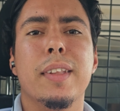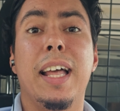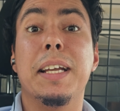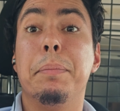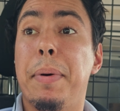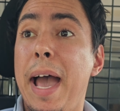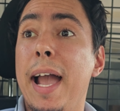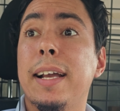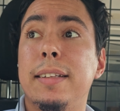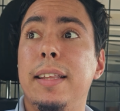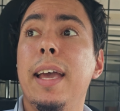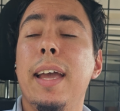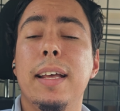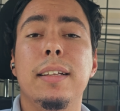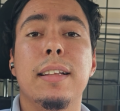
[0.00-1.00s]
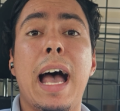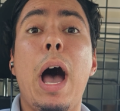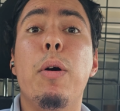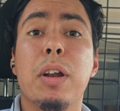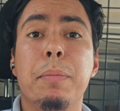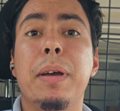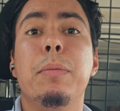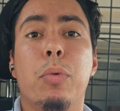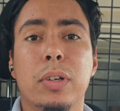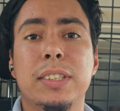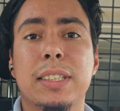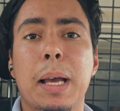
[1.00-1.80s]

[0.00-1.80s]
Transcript: Like, back then, I would have been more